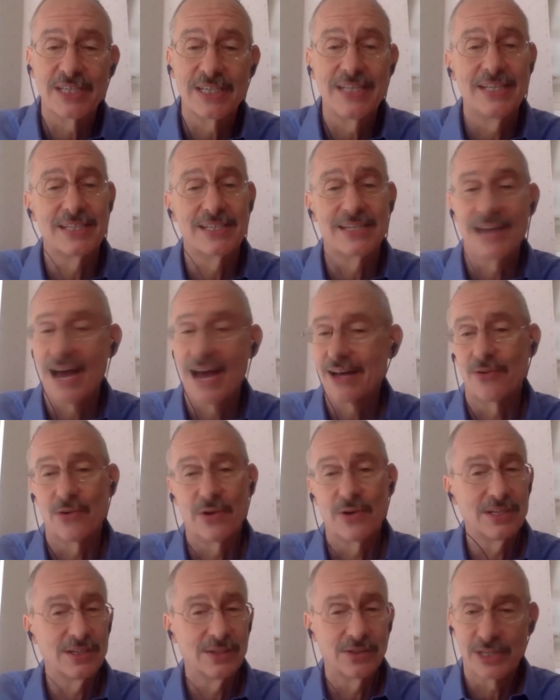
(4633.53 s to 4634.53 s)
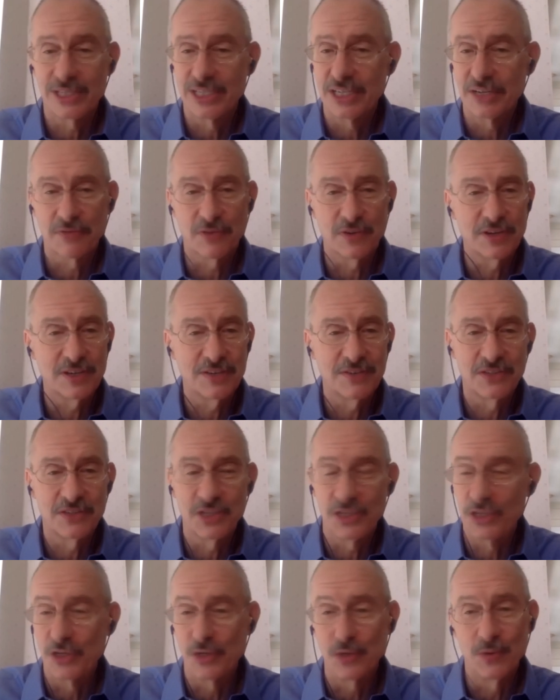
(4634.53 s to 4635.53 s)
it is not going to look different
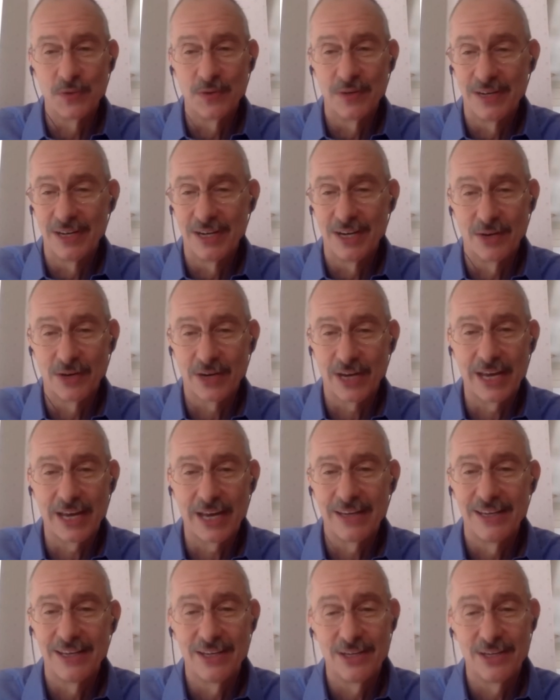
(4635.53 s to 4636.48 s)
to you, okay?